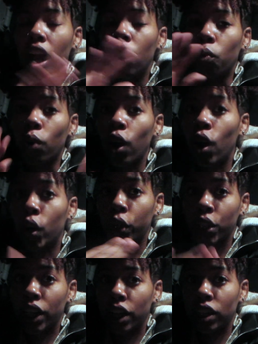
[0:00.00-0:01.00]
and we're all
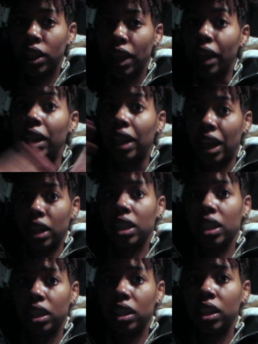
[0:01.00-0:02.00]
there to get
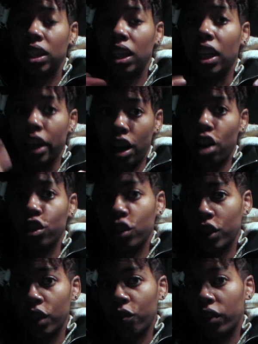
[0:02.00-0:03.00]
licensed and get our
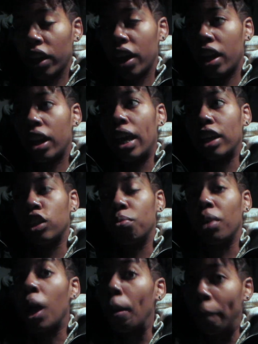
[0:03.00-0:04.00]
certificate and actually
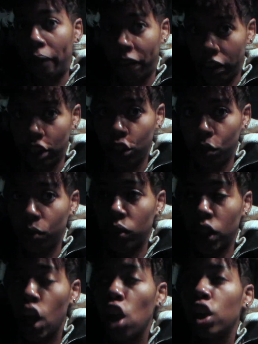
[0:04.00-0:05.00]
become
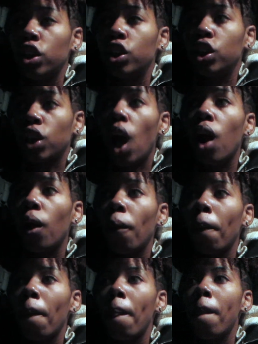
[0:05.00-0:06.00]
professionals. So
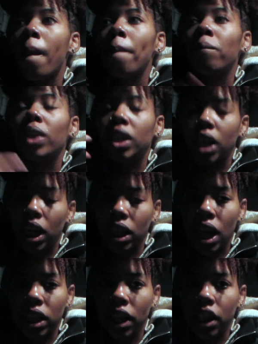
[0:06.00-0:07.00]
take
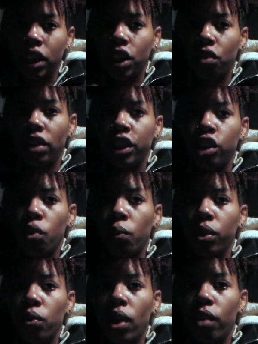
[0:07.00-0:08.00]
that into consideration
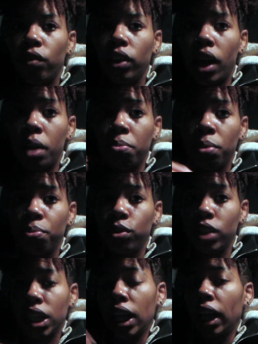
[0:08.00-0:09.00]
when you have a lot of people
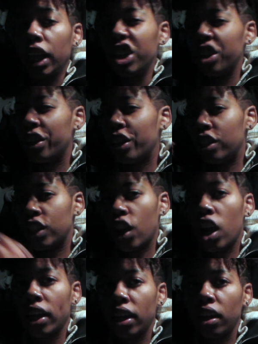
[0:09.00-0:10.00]
just like in your ear
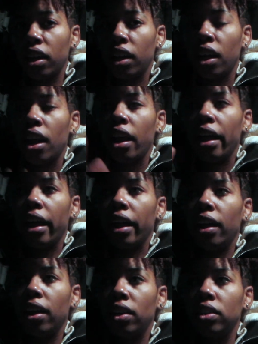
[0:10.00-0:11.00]
talking.
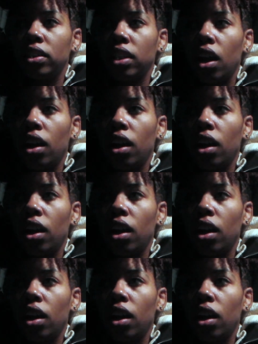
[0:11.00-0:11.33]
And